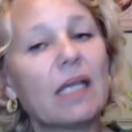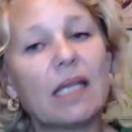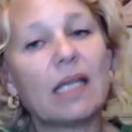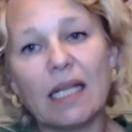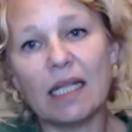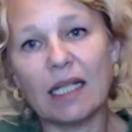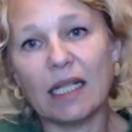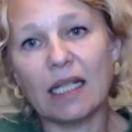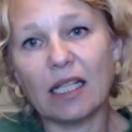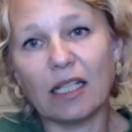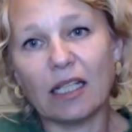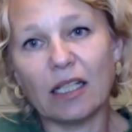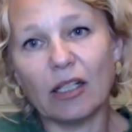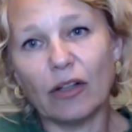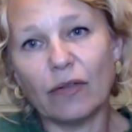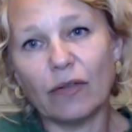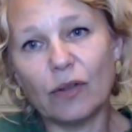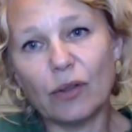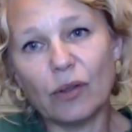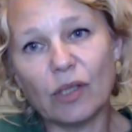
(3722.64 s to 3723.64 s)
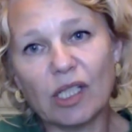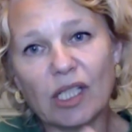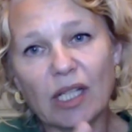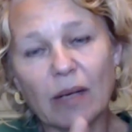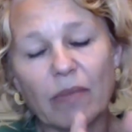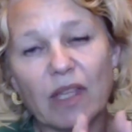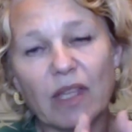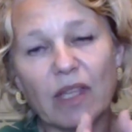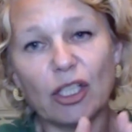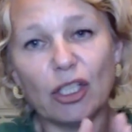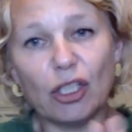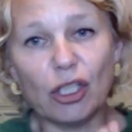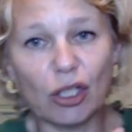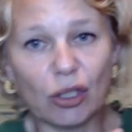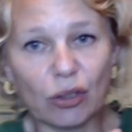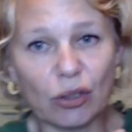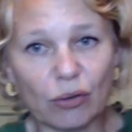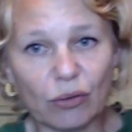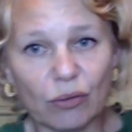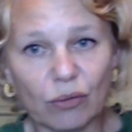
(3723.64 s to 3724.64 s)
beginning of doing something
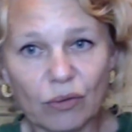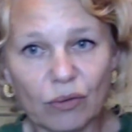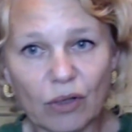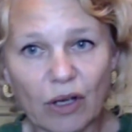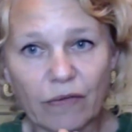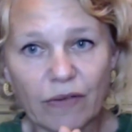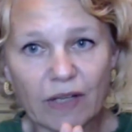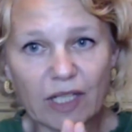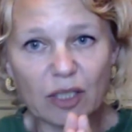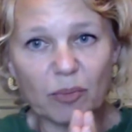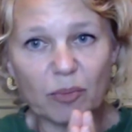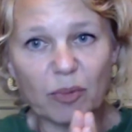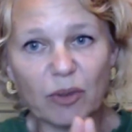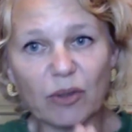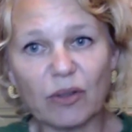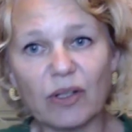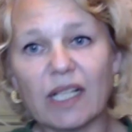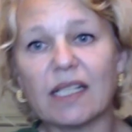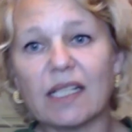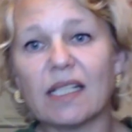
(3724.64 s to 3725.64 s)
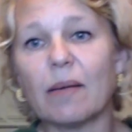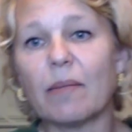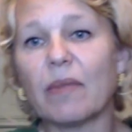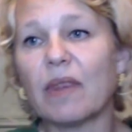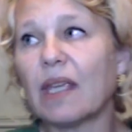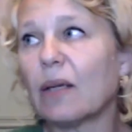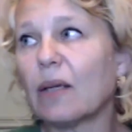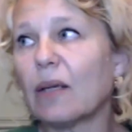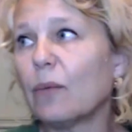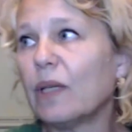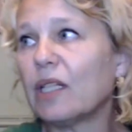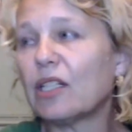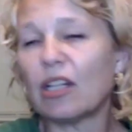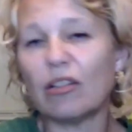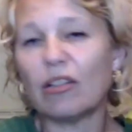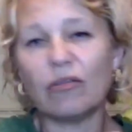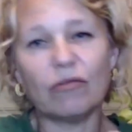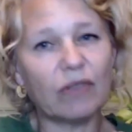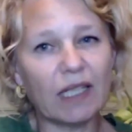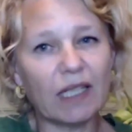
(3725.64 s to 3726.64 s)
new, of exploring something, we
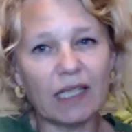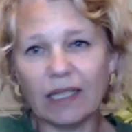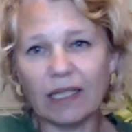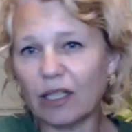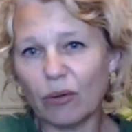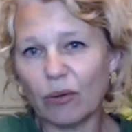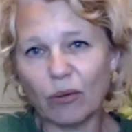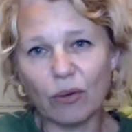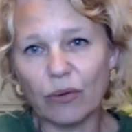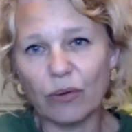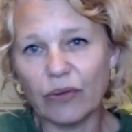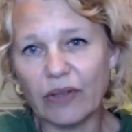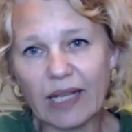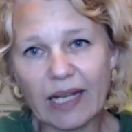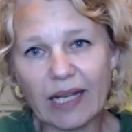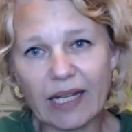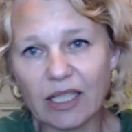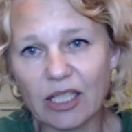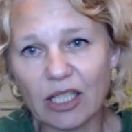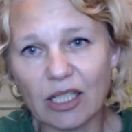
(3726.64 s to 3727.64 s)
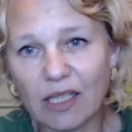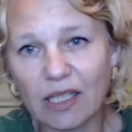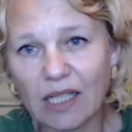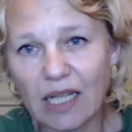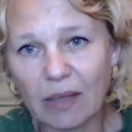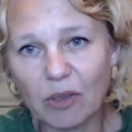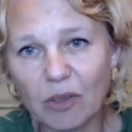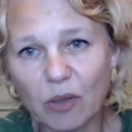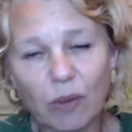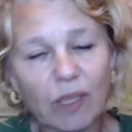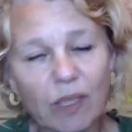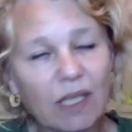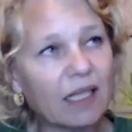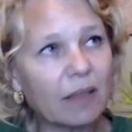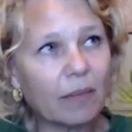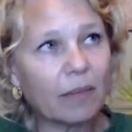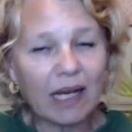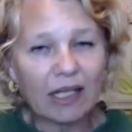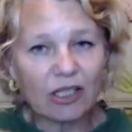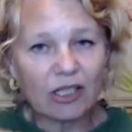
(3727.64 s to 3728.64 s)
don't really know all the action steps. We
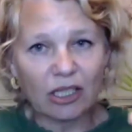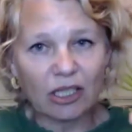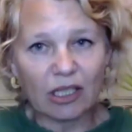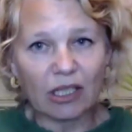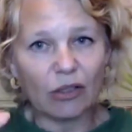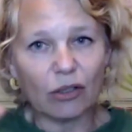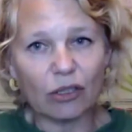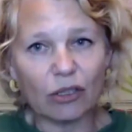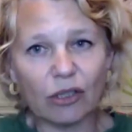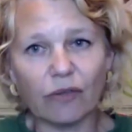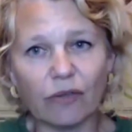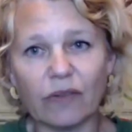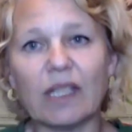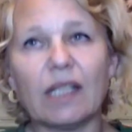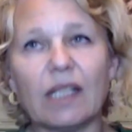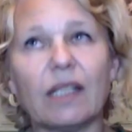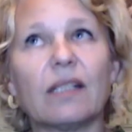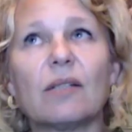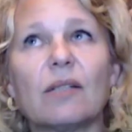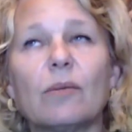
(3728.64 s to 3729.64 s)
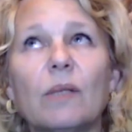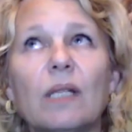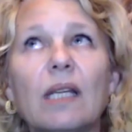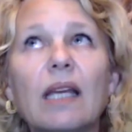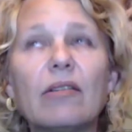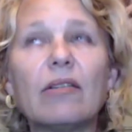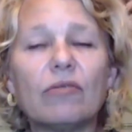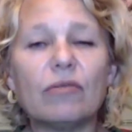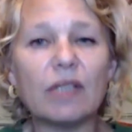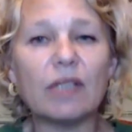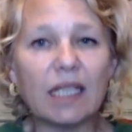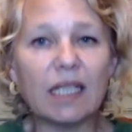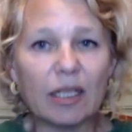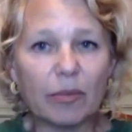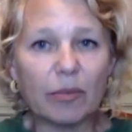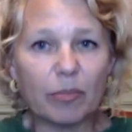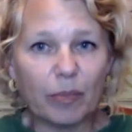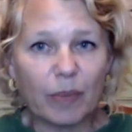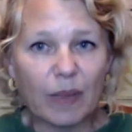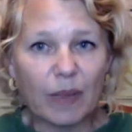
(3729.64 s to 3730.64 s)
can imagine a lot of things and we get
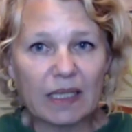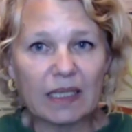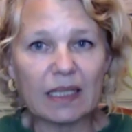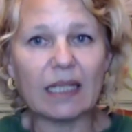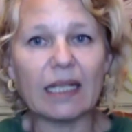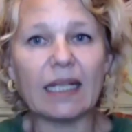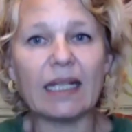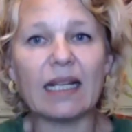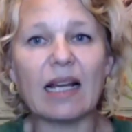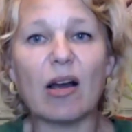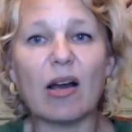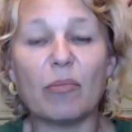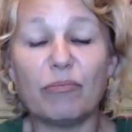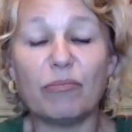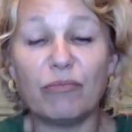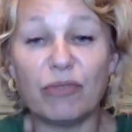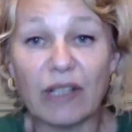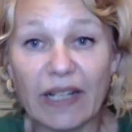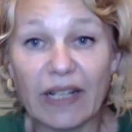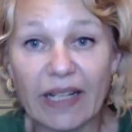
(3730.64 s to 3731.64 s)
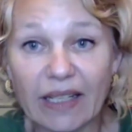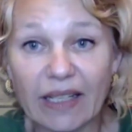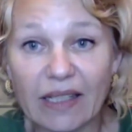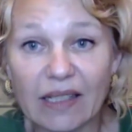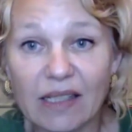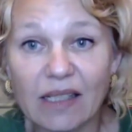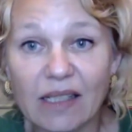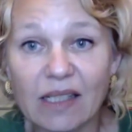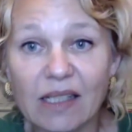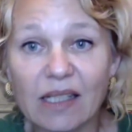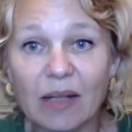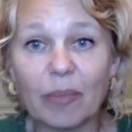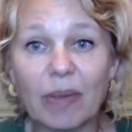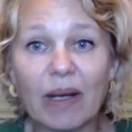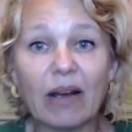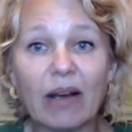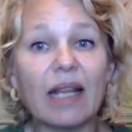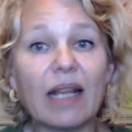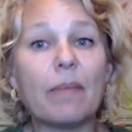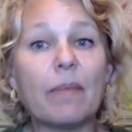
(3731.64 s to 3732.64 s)
really busy in our brains
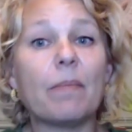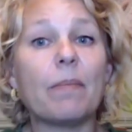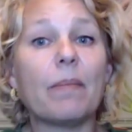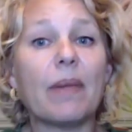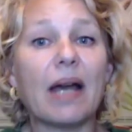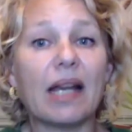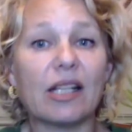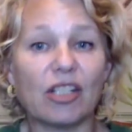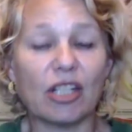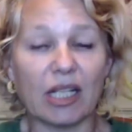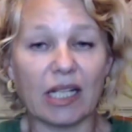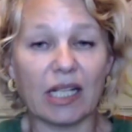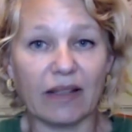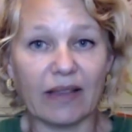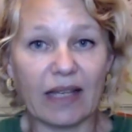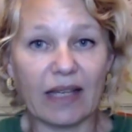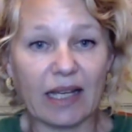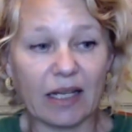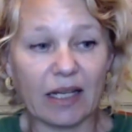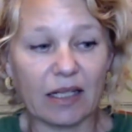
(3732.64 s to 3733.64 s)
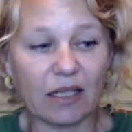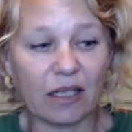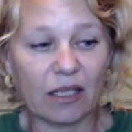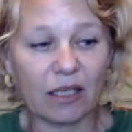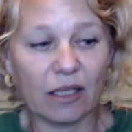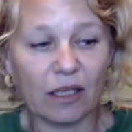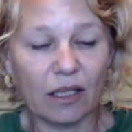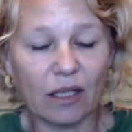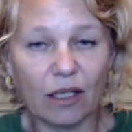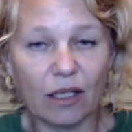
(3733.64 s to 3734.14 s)
about imagining that.